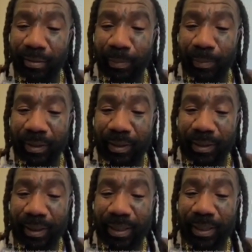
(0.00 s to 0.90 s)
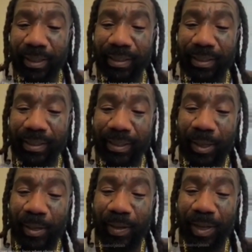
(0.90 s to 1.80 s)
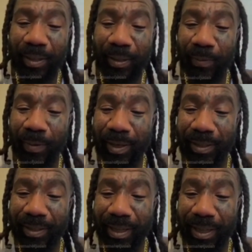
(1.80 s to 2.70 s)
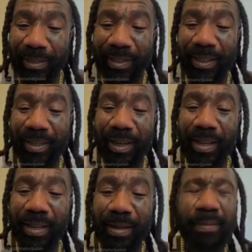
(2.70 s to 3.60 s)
Mm, let me see. Sco got the realest IG